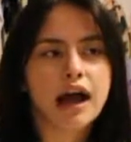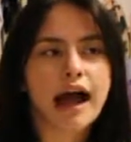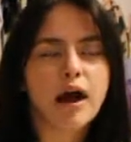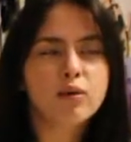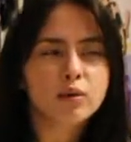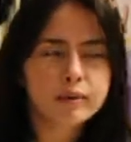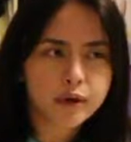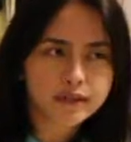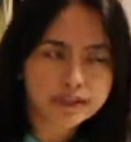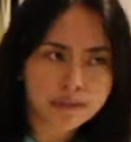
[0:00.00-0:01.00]
How are we
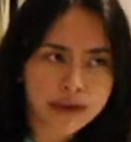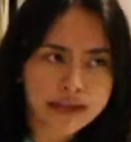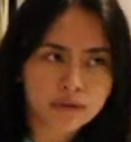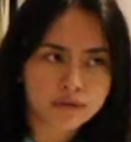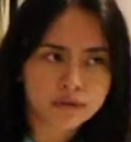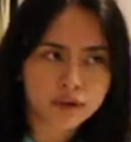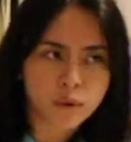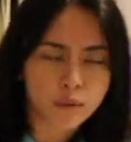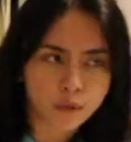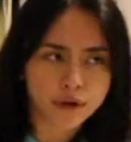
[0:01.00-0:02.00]
participating in reverse
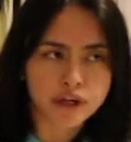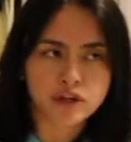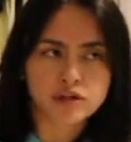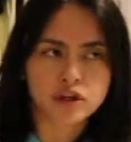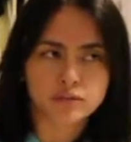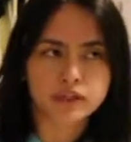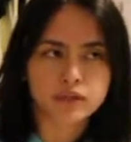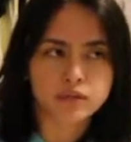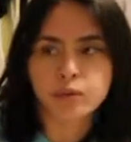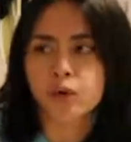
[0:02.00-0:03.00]
appropriation just
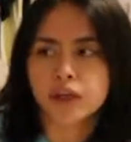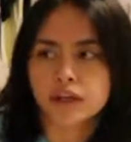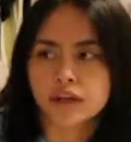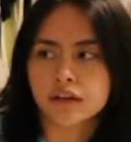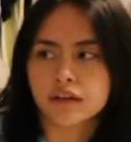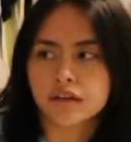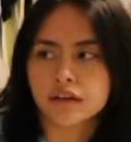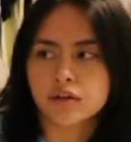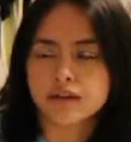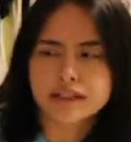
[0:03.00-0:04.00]
because we're born here?
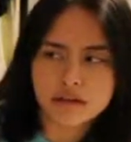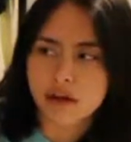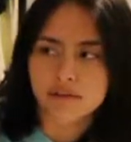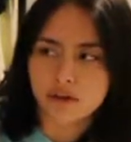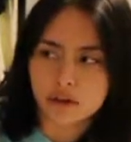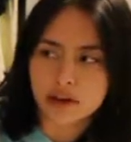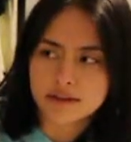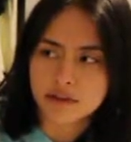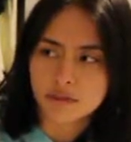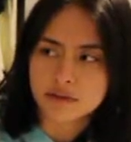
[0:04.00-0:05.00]
We still have all the
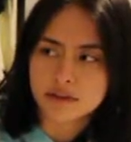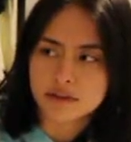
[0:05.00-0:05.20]
customs.